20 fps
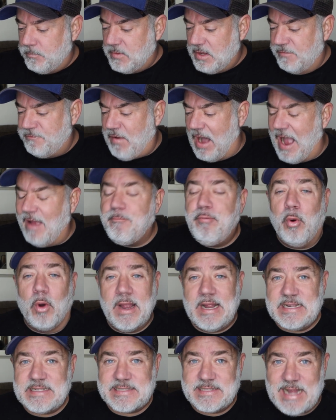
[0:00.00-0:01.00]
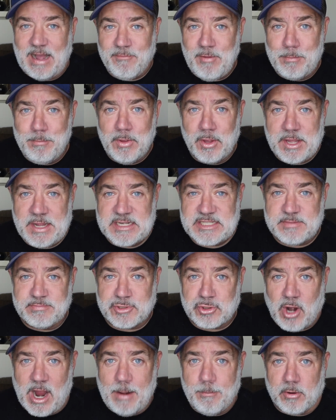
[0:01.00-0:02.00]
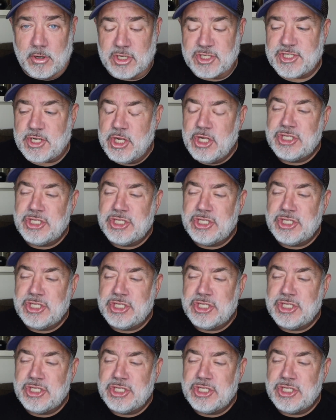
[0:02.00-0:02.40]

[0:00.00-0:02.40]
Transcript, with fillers: 5.7 million subscribers.